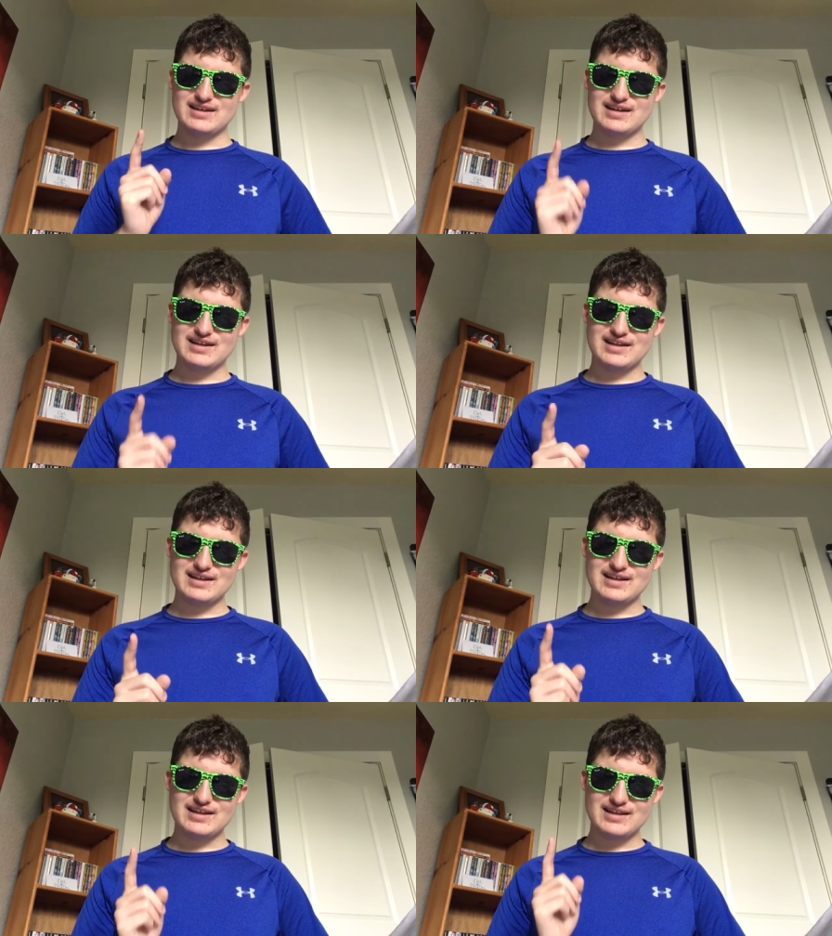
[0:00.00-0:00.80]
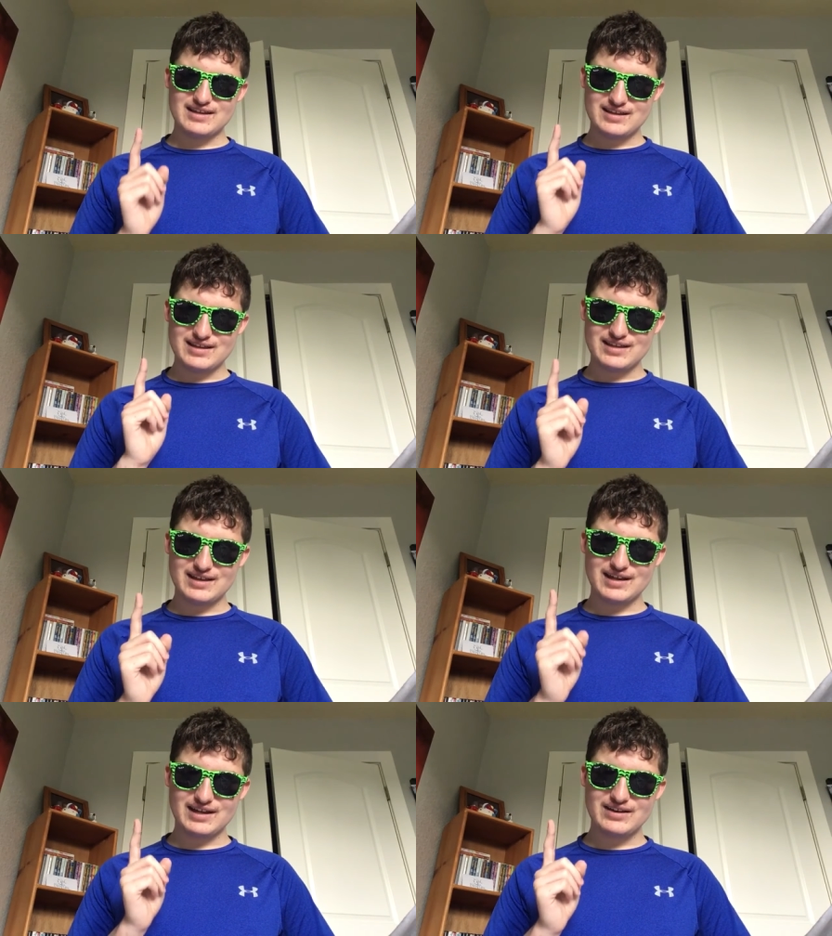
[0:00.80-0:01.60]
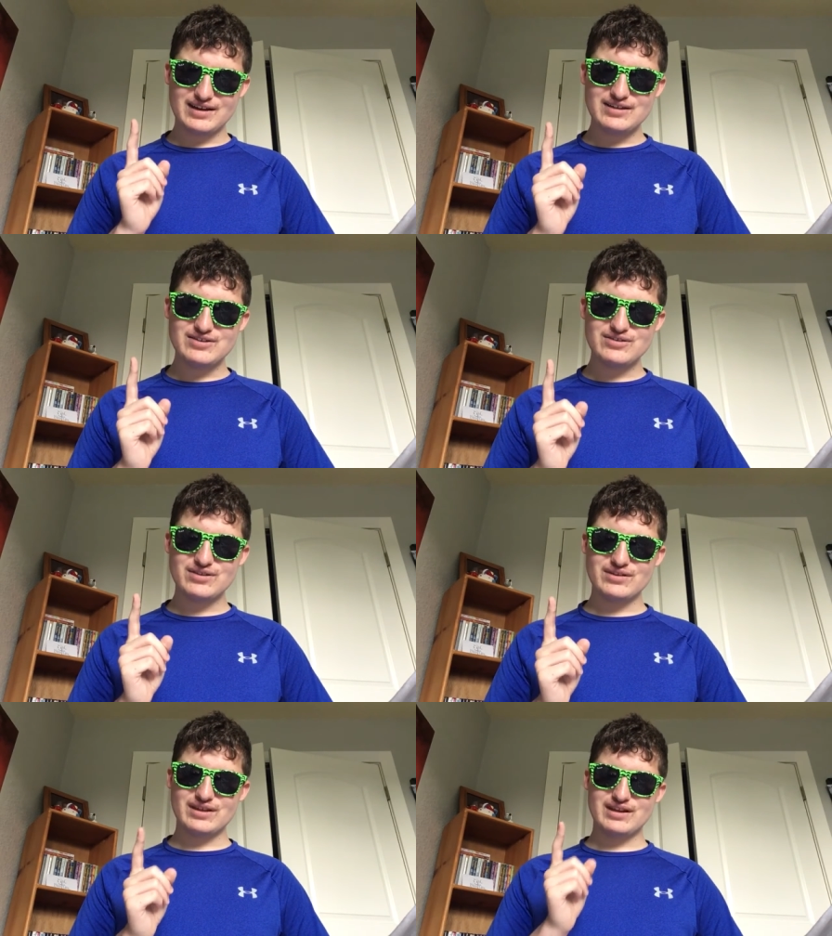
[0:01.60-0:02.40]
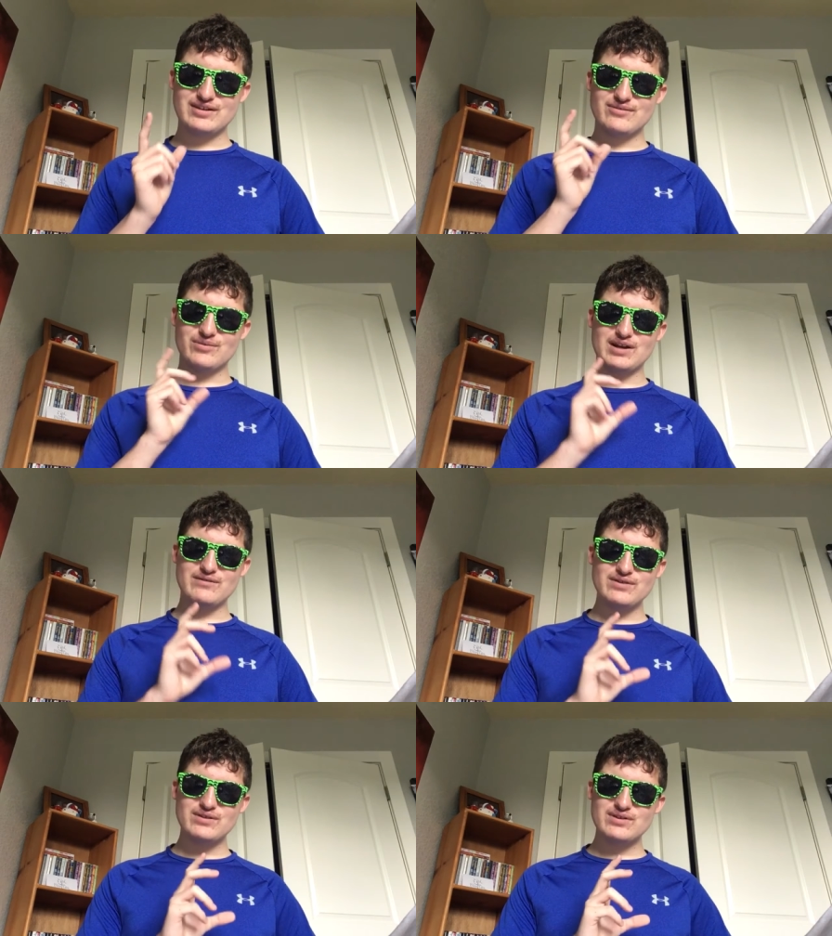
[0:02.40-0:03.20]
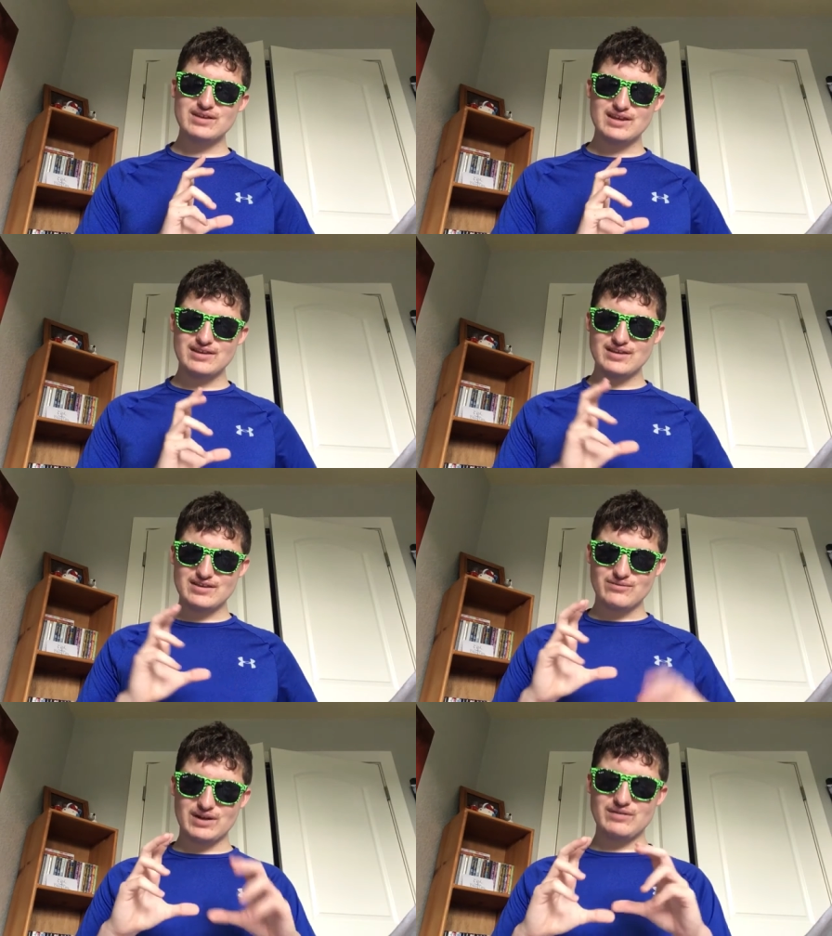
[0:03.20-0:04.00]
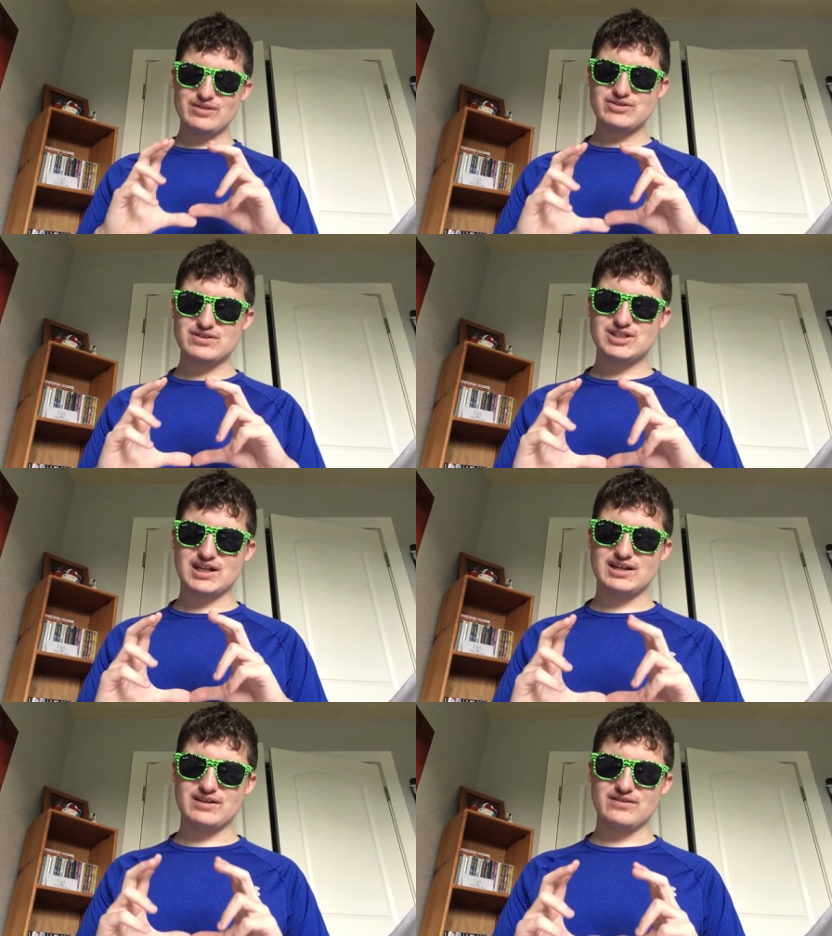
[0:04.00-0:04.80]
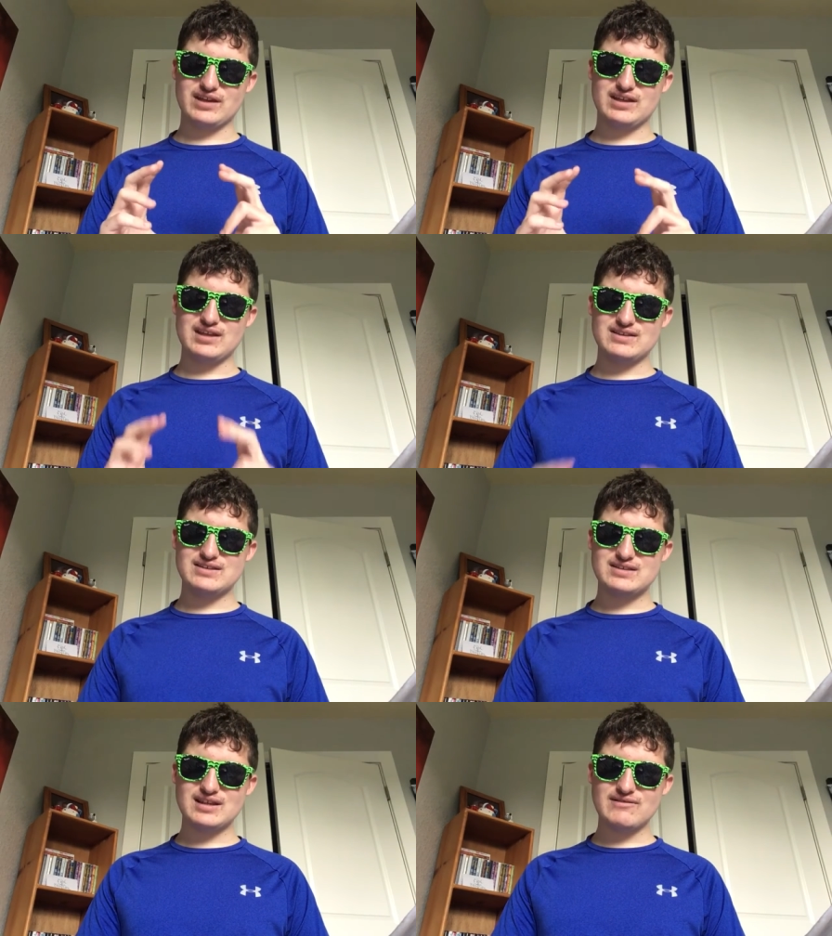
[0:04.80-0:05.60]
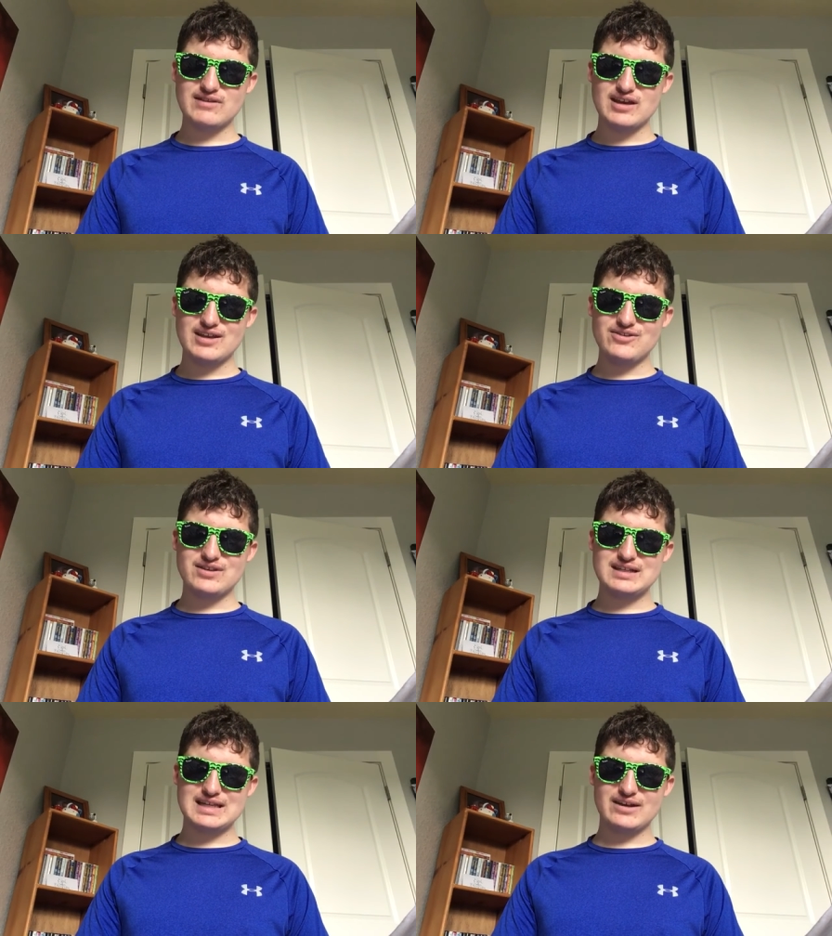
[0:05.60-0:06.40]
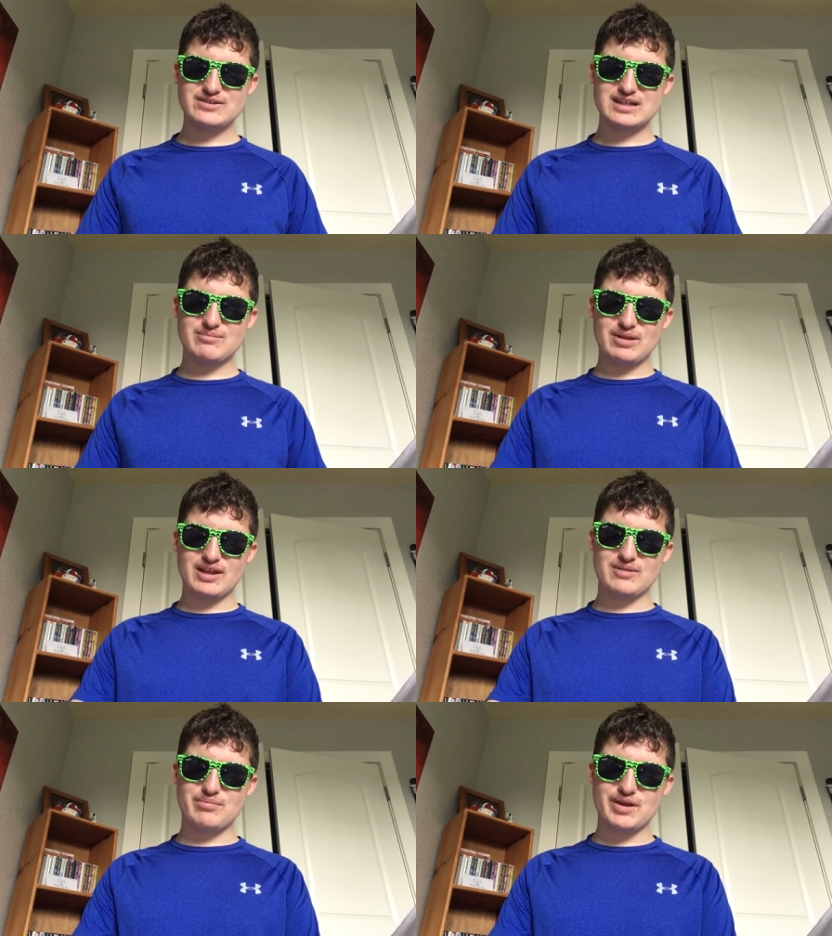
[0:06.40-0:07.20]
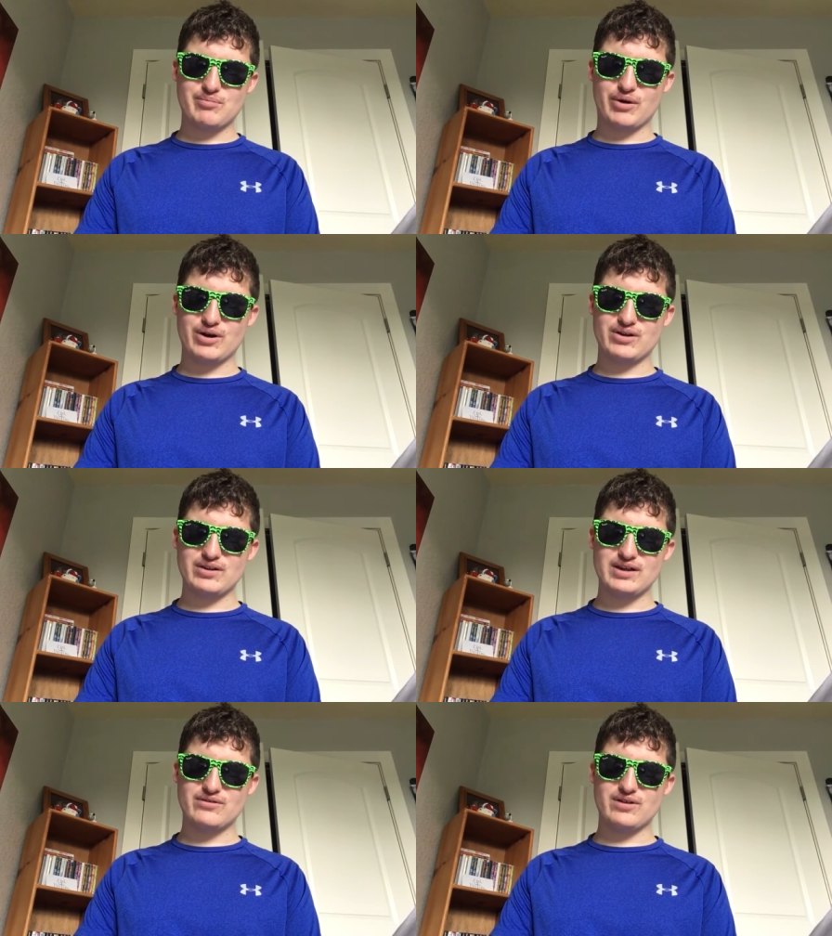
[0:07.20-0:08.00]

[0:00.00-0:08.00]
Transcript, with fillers: I, I, I knew like whenever he whenever there's a shot of like keys and stuff, you can tell it's gonna play a big part later